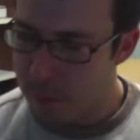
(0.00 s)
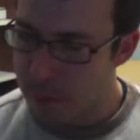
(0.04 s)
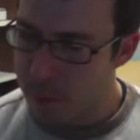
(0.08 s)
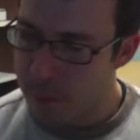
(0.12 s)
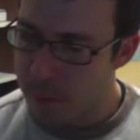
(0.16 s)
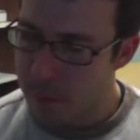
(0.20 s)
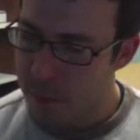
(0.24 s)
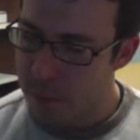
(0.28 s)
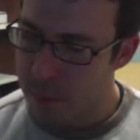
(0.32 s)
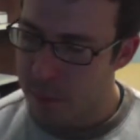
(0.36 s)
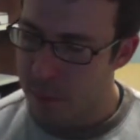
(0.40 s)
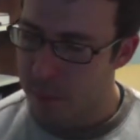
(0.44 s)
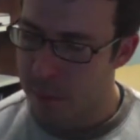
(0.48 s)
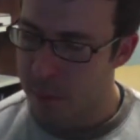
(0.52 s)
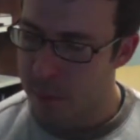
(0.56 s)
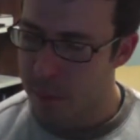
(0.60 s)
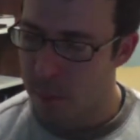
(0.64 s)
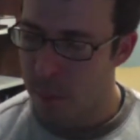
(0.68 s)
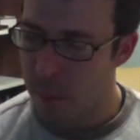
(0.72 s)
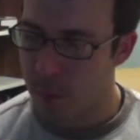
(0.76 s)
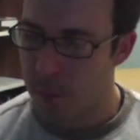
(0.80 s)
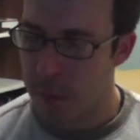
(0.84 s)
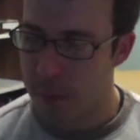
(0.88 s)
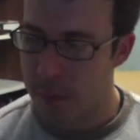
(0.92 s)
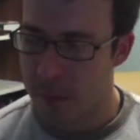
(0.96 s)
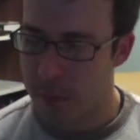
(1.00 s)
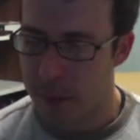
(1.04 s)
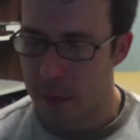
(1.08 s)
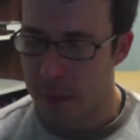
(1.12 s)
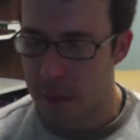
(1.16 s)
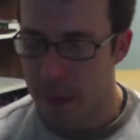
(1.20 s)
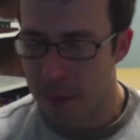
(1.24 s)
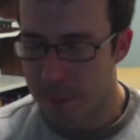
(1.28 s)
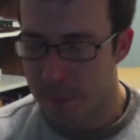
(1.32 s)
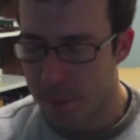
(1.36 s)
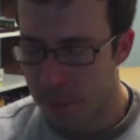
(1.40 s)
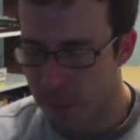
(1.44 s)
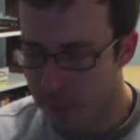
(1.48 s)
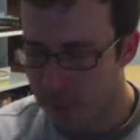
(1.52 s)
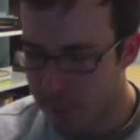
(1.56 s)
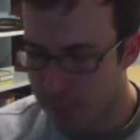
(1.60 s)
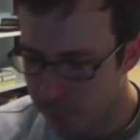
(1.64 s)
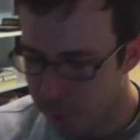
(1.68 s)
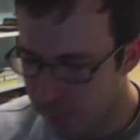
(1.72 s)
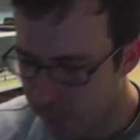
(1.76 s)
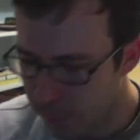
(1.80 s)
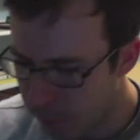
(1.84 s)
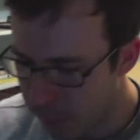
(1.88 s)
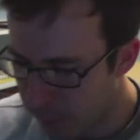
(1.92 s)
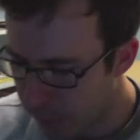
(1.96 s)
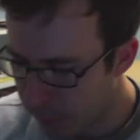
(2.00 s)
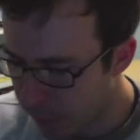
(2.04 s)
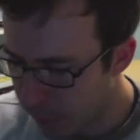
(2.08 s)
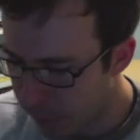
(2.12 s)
little bit darker than the